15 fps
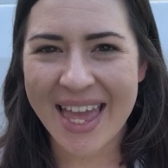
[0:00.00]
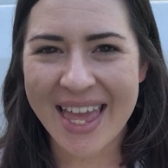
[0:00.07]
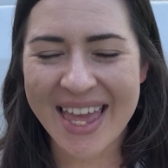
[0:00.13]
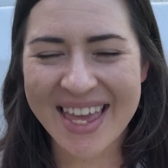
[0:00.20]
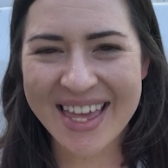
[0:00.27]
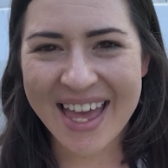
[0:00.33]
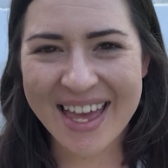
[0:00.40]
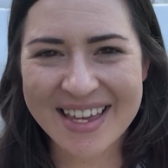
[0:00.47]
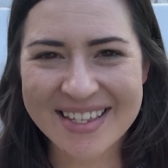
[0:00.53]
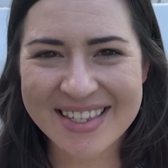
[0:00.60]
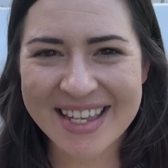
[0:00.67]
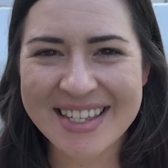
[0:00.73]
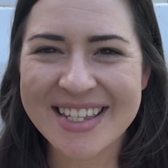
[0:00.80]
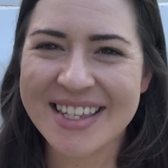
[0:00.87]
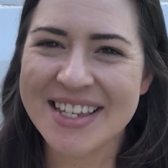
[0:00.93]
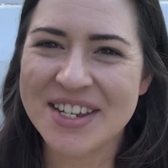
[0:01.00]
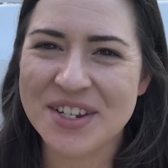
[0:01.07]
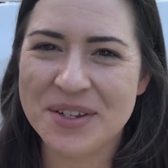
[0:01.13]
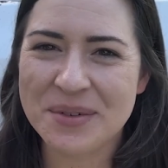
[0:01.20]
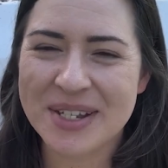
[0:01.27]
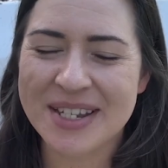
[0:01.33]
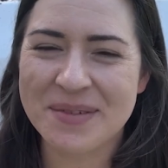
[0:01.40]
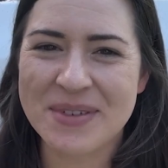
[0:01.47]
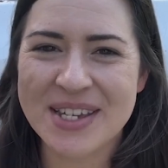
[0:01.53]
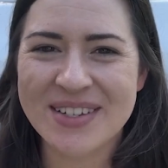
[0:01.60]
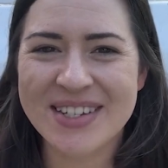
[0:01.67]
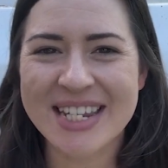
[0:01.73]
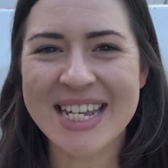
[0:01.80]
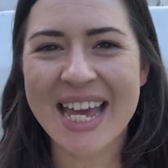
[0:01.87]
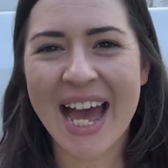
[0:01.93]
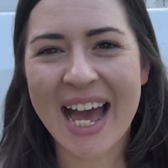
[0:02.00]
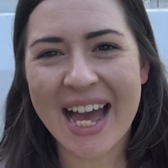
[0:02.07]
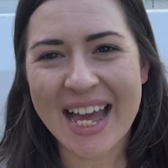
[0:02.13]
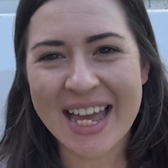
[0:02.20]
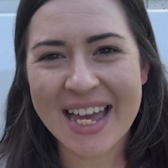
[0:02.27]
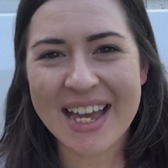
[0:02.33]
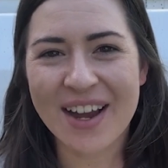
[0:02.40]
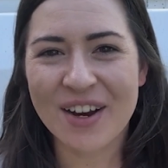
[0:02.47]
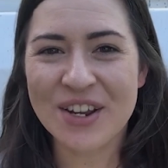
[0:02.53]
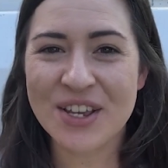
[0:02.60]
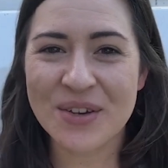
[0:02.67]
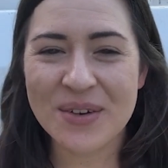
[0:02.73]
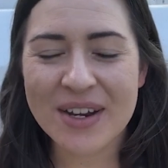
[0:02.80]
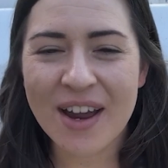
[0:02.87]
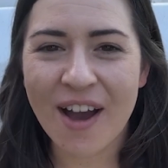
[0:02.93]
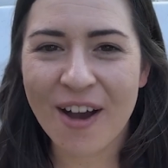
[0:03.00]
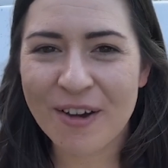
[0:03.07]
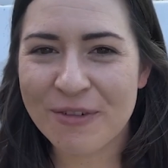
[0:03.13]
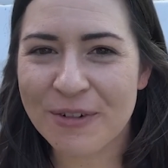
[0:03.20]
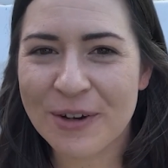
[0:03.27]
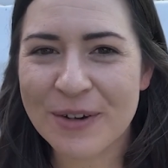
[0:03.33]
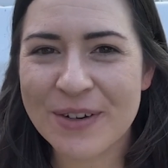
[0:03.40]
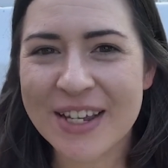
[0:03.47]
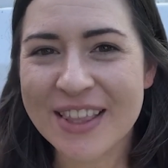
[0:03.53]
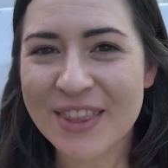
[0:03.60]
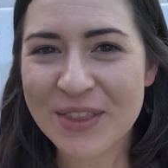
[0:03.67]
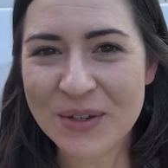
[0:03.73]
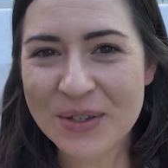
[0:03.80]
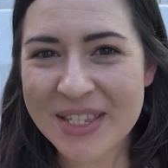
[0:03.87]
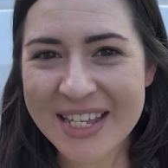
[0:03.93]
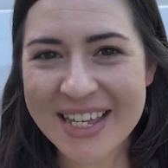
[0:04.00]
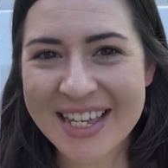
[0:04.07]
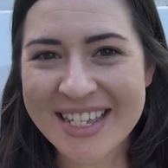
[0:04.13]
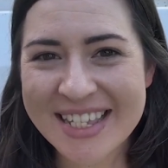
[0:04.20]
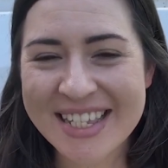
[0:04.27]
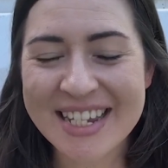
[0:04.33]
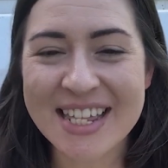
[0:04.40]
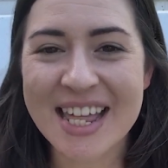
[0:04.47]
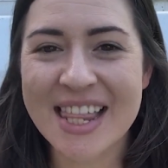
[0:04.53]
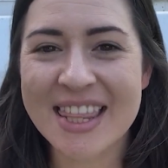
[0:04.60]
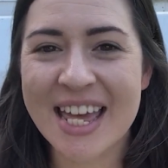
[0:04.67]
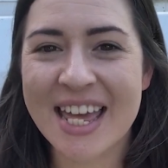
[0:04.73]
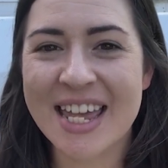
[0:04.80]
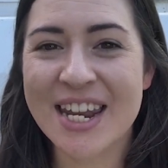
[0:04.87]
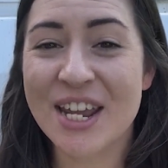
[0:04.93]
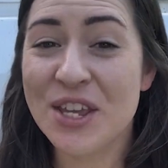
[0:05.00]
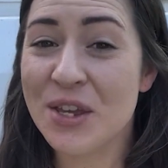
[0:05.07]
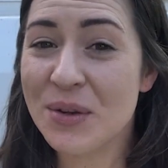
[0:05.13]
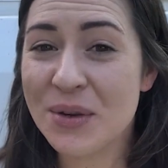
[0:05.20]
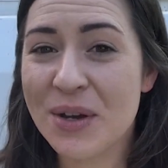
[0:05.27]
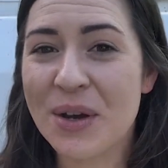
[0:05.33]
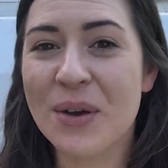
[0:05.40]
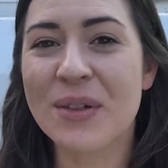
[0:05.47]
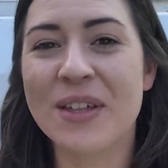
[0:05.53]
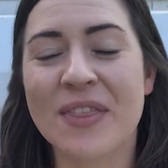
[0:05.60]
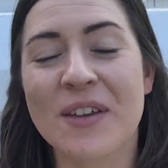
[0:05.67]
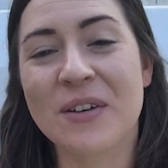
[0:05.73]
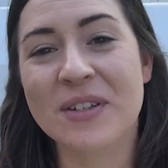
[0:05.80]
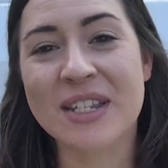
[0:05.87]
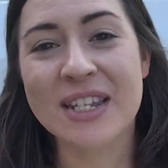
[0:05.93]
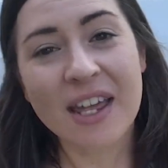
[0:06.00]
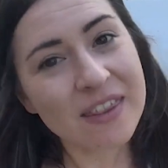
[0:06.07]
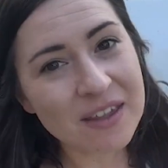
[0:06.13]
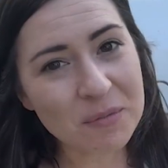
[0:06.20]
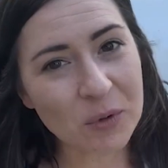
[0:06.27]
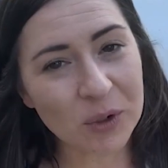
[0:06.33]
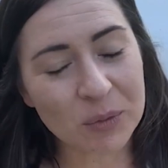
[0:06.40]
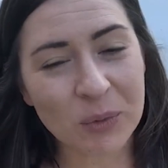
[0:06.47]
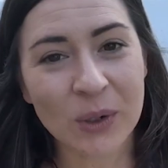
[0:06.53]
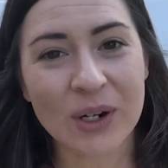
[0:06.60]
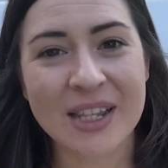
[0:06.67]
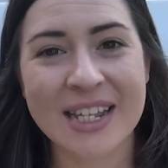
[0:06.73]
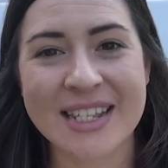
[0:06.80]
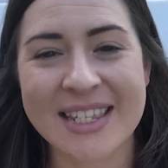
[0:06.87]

Hey guys, it's Alicia with WTI. Are you an off-road enthusiast? Then you know that there is nothing more important than